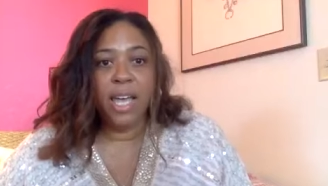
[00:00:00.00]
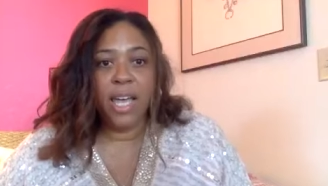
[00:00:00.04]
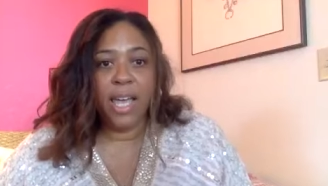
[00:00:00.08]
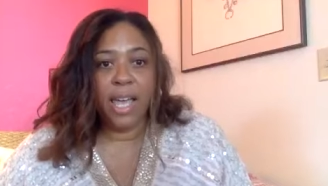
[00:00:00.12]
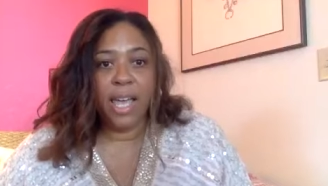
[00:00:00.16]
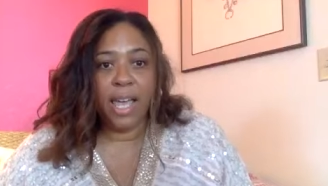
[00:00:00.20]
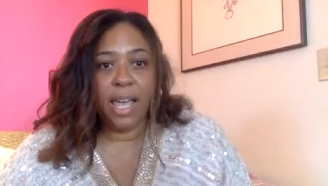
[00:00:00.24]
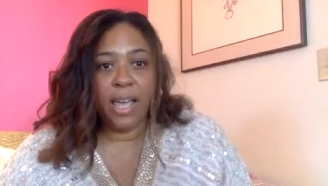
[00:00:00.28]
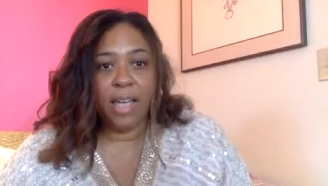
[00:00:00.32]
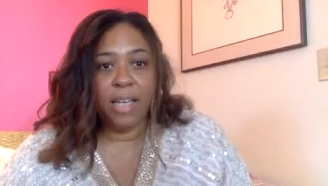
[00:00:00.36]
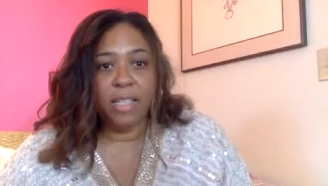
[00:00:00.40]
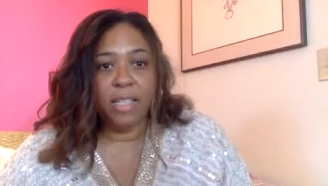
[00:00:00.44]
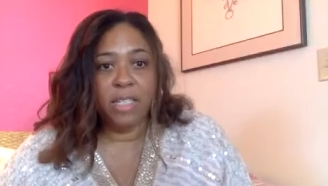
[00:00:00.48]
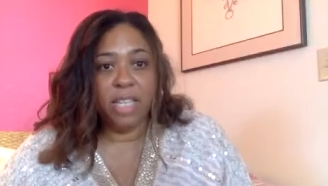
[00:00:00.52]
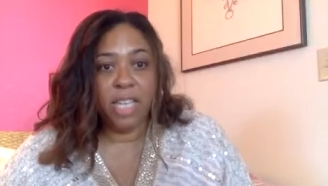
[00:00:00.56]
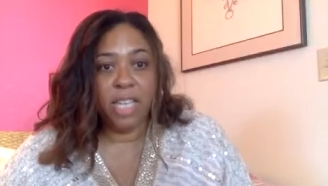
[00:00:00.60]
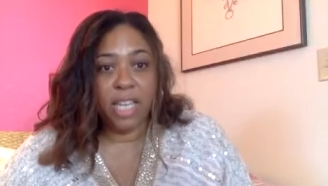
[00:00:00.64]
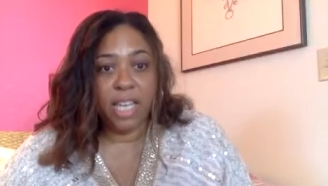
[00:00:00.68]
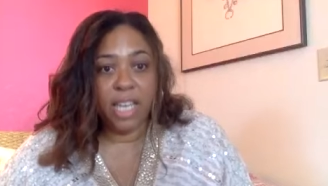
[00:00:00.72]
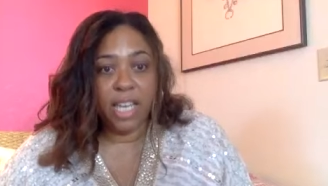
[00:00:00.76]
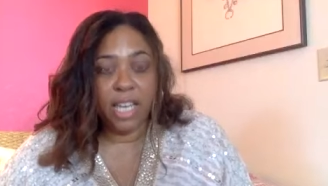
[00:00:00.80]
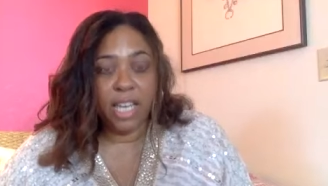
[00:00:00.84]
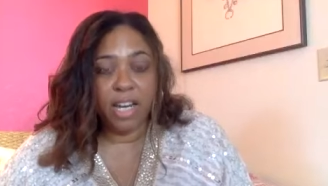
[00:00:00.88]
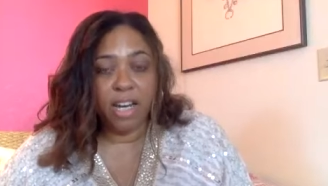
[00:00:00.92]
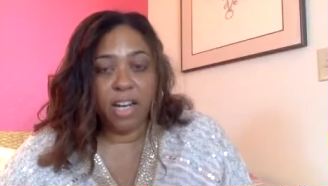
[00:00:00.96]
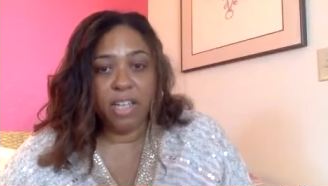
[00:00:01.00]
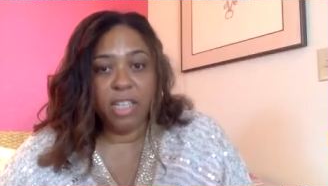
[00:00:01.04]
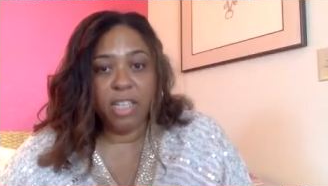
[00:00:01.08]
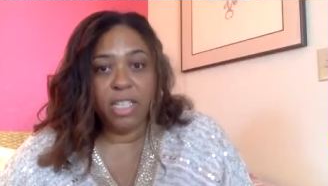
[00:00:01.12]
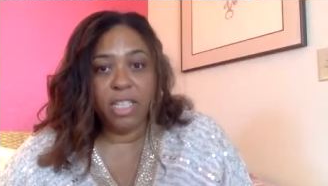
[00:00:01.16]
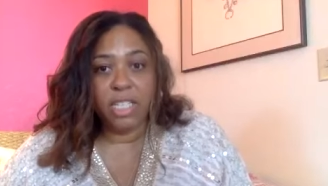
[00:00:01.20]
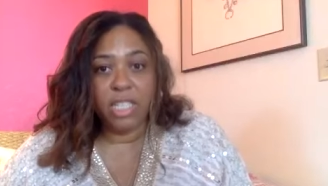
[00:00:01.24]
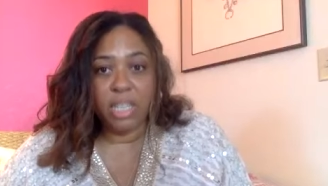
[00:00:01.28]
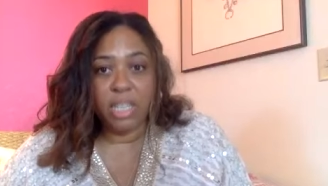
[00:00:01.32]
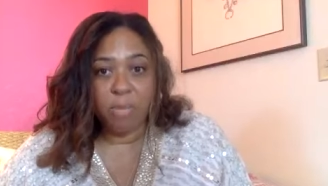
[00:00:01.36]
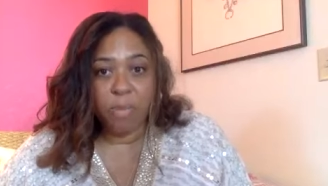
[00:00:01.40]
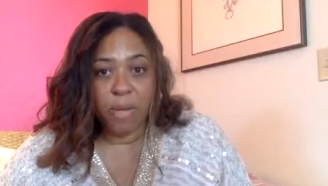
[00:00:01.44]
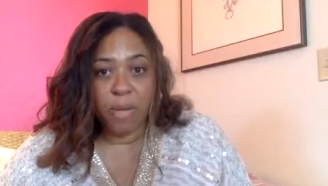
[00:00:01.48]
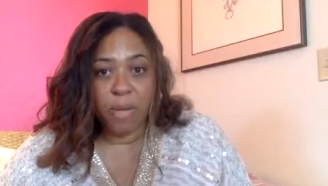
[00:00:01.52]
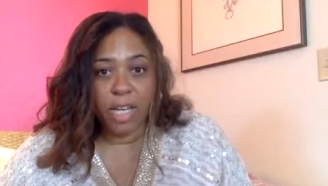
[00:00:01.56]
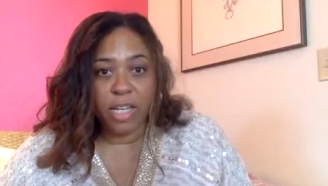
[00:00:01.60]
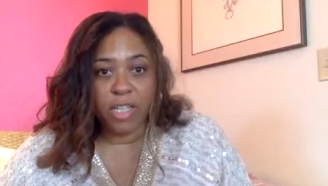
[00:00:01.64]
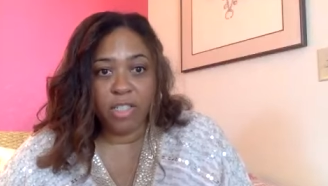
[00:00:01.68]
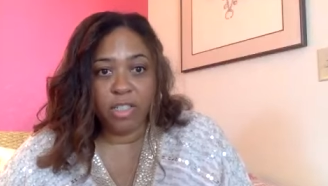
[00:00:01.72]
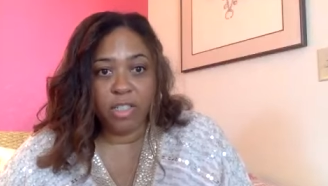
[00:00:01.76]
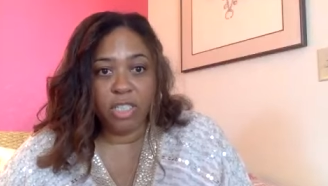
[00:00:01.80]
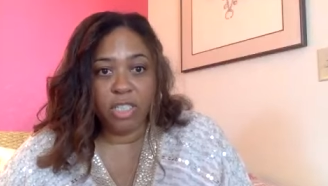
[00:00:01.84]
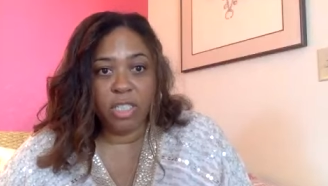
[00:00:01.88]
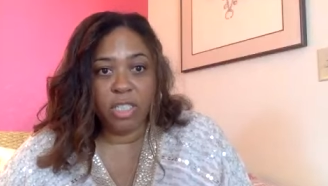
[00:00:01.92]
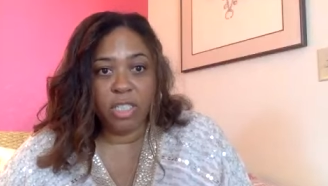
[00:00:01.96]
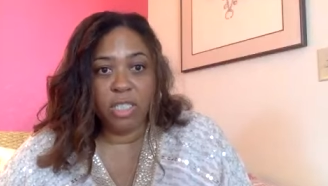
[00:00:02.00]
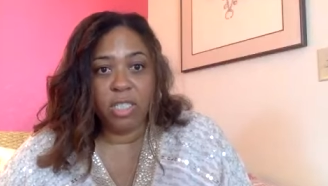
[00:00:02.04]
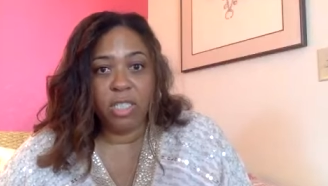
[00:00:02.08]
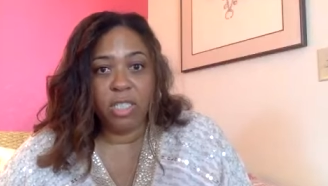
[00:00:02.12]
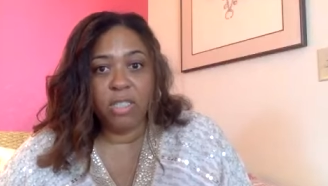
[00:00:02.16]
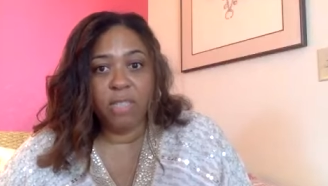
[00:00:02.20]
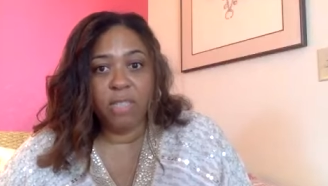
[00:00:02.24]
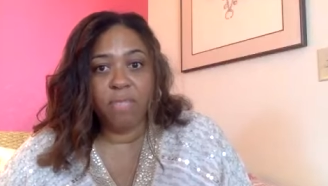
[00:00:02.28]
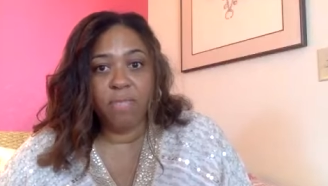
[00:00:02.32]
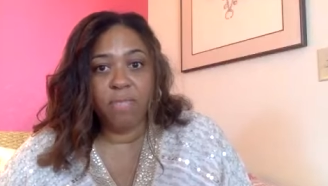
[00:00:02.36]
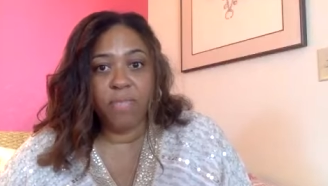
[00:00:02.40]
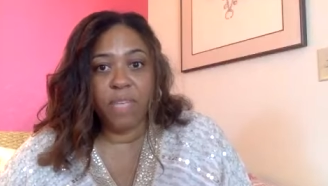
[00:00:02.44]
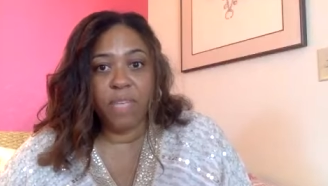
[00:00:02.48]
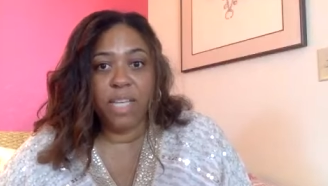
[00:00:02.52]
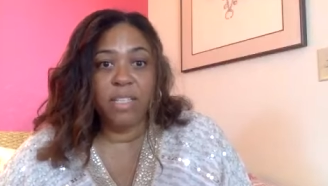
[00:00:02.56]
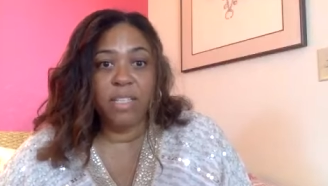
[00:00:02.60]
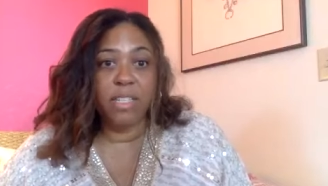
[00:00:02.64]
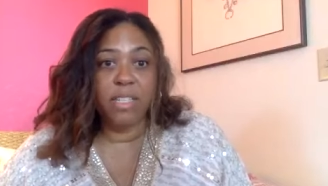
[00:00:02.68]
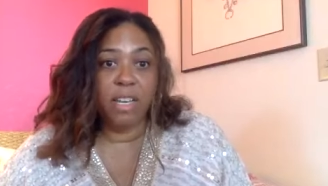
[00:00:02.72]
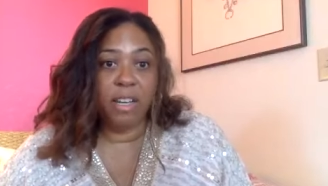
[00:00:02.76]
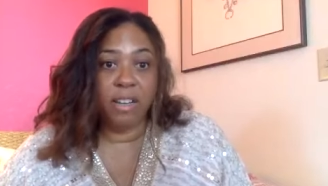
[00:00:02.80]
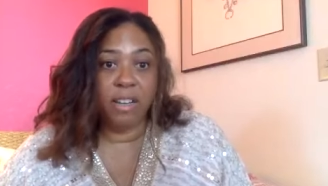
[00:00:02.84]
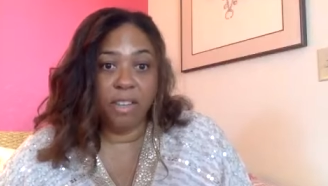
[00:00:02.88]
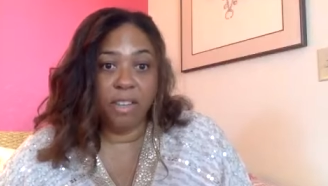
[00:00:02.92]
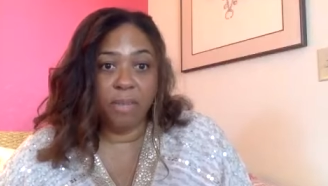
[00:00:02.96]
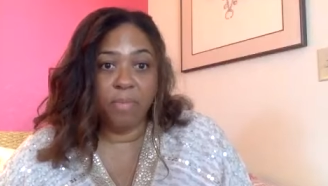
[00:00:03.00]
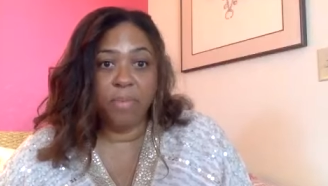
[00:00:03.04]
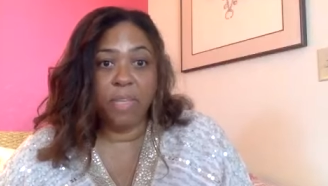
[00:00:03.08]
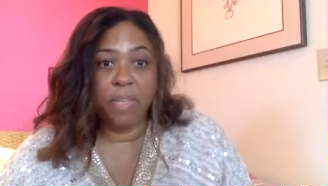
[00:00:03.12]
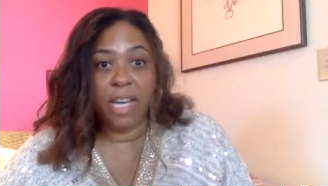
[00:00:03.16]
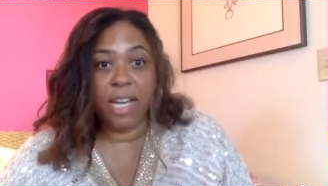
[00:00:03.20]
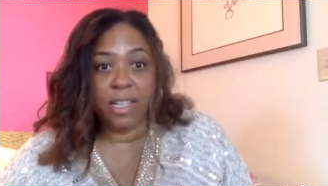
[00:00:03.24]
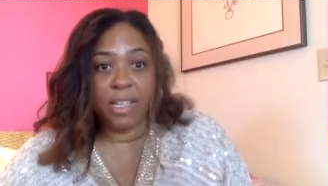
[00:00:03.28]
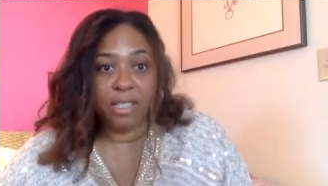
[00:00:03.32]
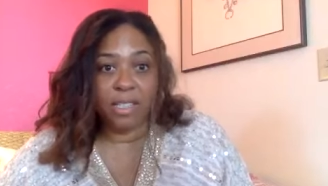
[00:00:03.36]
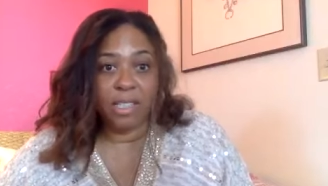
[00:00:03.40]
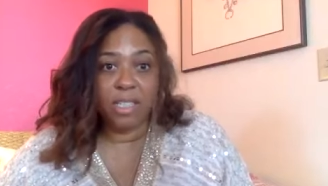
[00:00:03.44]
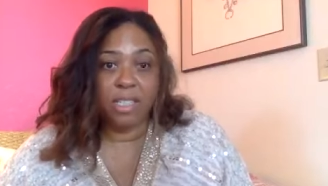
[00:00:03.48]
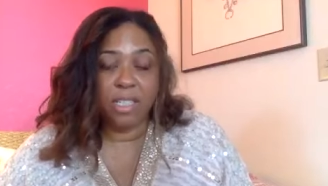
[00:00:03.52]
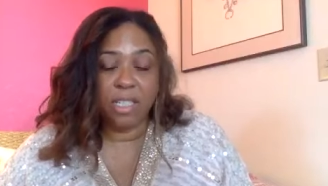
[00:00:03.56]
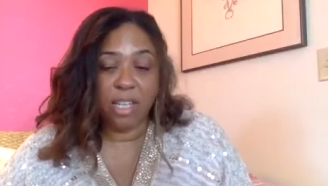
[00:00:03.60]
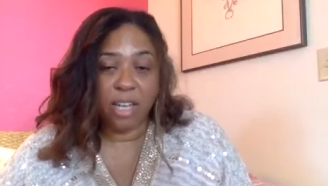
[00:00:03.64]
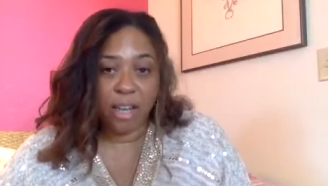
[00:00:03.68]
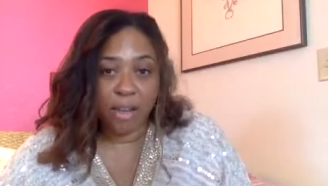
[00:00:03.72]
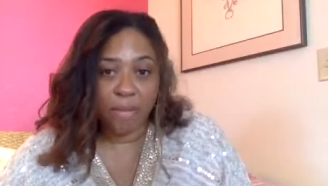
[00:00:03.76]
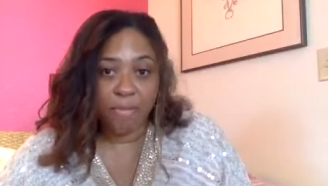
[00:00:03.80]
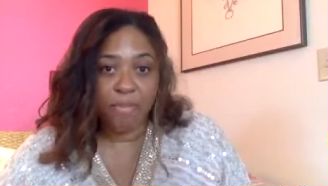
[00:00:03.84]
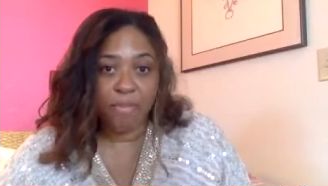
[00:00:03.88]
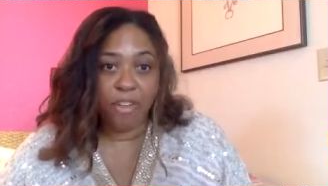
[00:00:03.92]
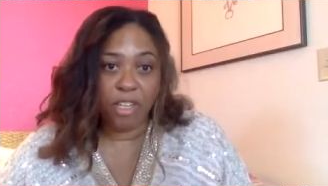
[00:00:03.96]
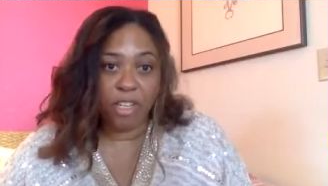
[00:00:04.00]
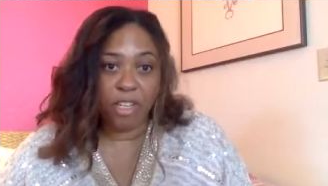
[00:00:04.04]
and take care and see patients and tell them, yes, it's time for